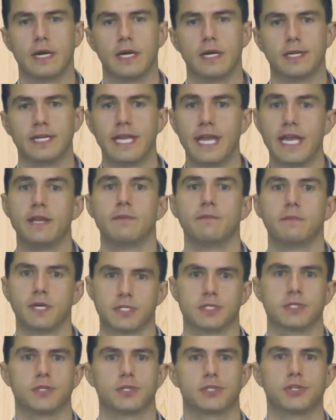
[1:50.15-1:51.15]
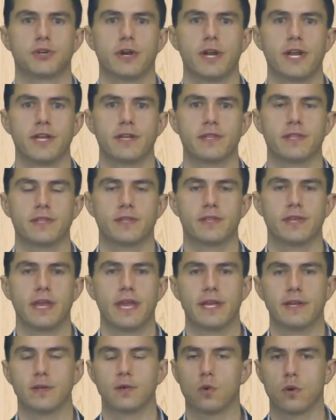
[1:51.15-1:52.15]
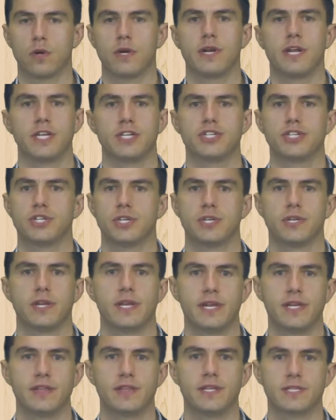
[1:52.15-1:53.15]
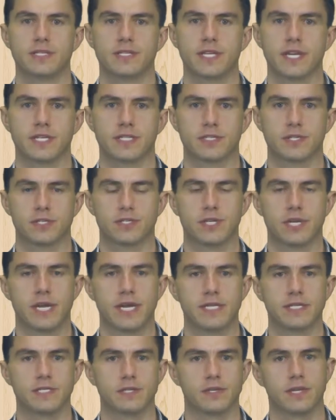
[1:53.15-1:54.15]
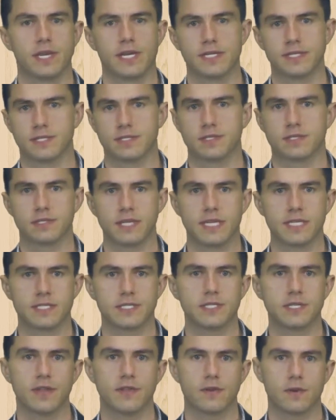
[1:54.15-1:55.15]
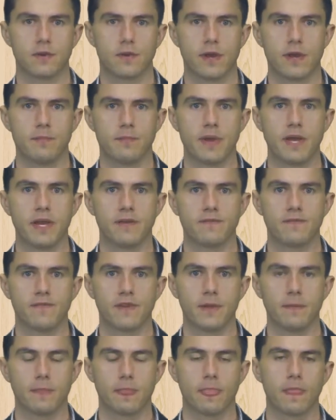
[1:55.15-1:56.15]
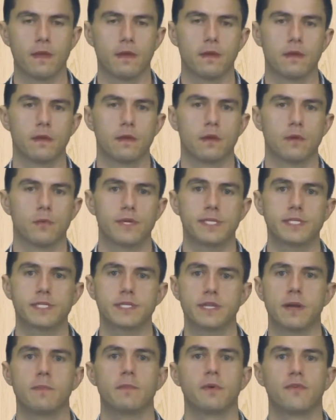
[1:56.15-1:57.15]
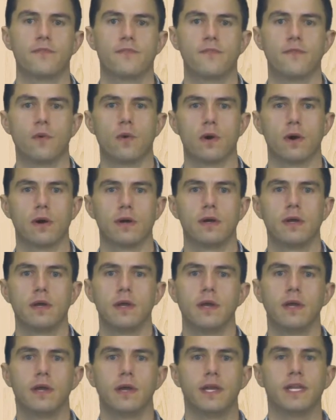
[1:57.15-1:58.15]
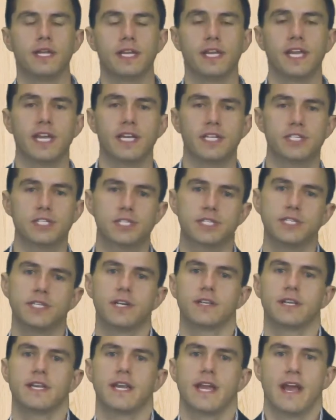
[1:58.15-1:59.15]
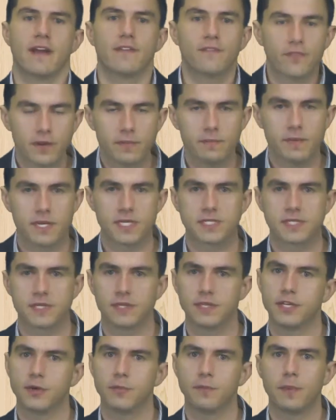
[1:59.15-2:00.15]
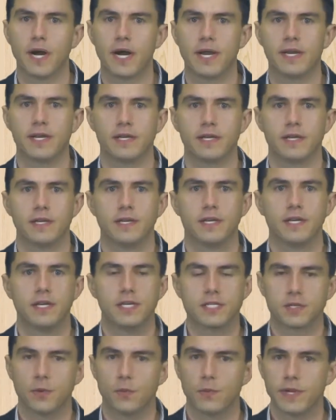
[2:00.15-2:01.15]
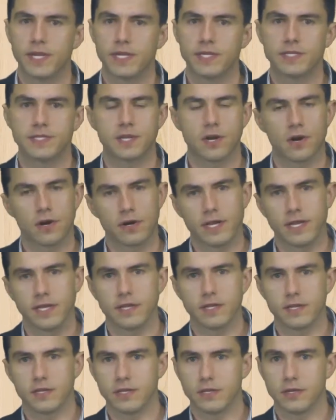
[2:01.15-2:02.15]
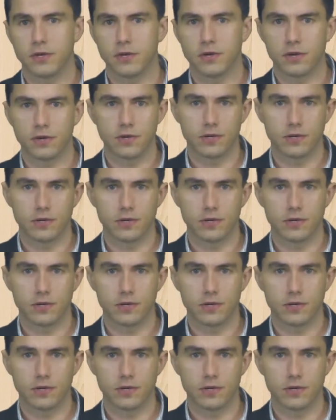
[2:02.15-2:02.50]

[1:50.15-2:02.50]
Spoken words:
gain muscle strength and coordination in this exercise. So that's another great benefit. Reason number 4, it engages nearly every muscle in your body. So we can target your